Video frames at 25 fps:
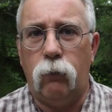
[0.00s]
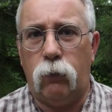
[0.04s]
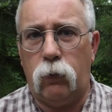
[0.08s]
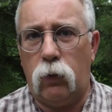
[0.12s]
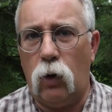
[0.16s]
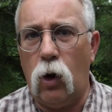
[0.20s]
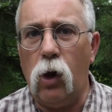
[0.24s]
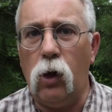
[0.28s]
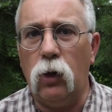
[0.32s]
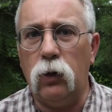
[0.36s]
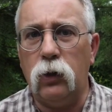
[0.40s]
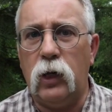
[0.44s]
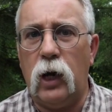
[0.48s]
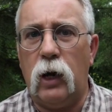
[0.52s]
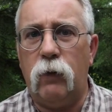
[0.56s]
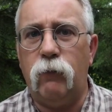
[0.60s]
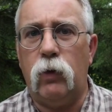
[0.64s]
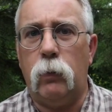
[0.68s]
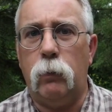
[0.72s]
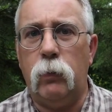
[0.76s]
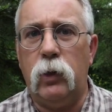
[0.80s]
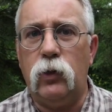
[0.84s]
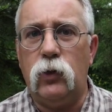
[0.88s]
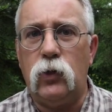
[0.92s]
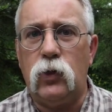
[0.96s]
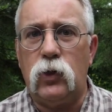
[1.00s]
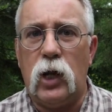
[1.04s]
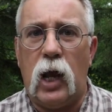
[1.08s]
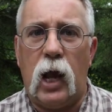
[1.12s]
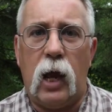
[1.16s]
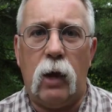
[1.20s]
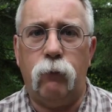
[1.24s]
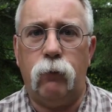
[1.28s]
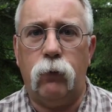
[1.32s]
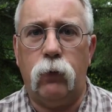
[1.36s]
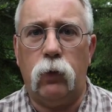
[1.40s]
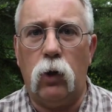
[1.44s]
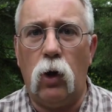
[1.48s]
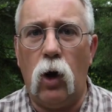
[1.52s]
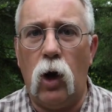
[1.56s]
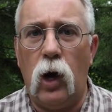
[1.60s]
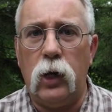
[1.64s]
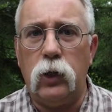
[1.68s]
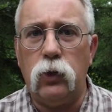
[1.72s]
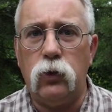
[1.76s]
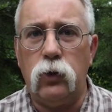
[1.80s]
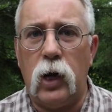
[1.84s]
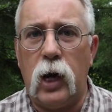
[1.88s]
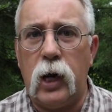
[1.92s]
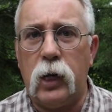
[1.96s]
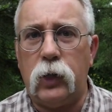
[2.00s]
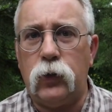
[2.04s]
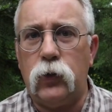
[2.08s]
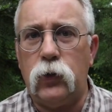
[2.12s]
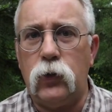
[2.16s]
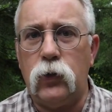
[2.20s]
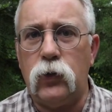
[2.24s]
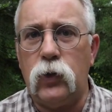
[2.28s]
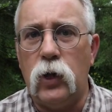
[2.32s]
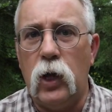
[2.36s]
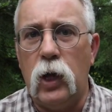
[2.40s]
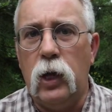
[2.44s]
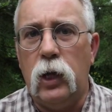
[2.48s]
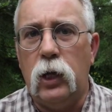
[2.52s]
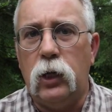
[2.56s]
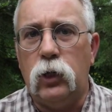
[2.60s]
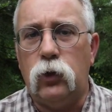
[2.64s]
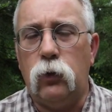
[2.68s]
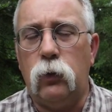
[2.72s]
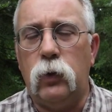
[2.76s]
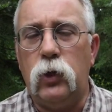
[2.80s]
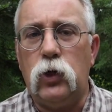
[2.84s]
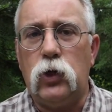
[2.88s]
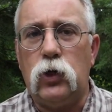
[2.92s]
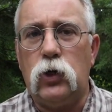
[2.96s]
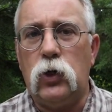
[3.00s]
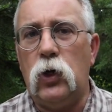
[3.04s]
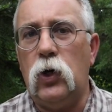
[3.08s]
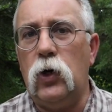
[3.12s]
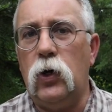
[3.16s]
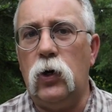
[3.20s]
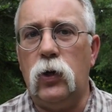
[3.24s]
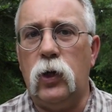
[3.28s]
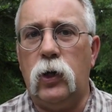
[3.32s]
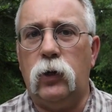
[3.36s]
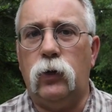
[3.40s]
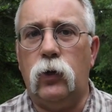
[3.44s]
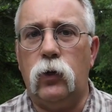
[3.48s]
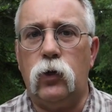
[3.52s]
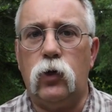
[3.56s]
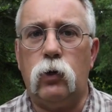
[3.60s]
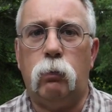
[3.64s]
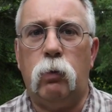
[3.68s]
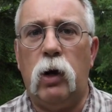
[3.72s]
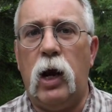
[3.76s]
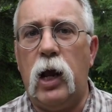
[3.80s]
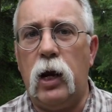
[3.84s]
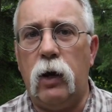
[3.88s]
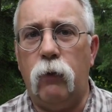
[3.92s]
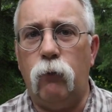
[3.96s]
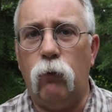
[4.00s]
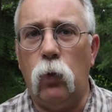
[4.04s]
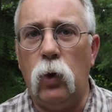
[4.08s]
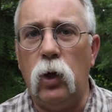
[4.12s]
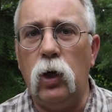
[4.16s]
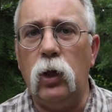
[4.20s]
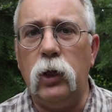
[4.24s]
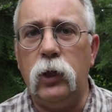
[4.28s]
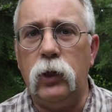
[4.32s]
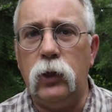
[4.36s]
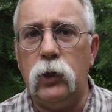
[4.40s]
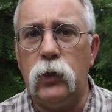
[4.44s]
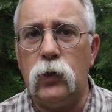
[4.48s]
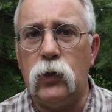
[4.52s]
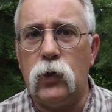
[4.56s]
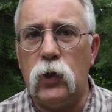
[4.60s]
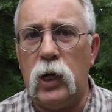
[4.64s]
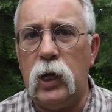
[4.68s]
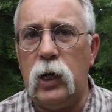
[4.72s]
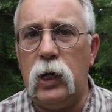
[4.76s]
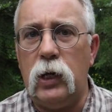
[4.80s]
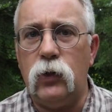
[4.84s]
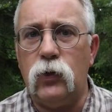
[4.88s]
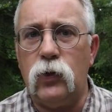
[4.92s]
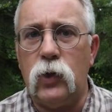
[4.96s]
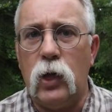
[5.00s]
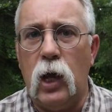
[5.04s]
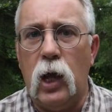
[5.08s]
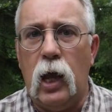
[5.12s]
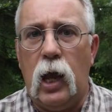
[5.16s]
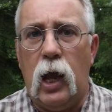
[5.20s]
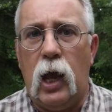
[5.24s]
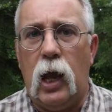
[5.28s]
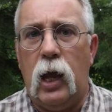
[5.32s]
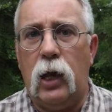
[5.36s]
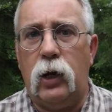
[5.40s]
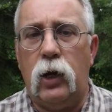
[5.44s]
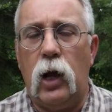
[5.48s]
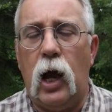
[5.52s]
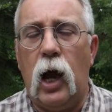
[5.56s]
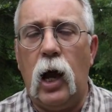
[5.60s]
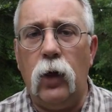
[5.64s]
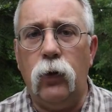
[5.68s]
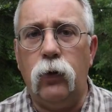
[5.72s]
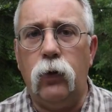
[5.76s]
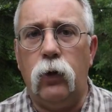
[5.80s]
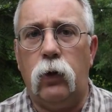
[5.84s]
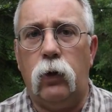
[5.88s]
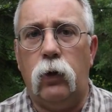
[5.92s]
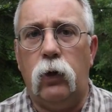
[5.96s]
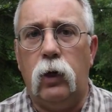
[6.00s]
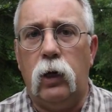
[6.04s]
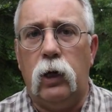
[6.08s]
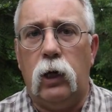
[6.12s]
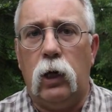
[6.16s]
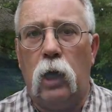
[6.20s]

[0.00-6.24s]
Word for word: for all government staff and contractors to ensure that the spread of whirling disease and other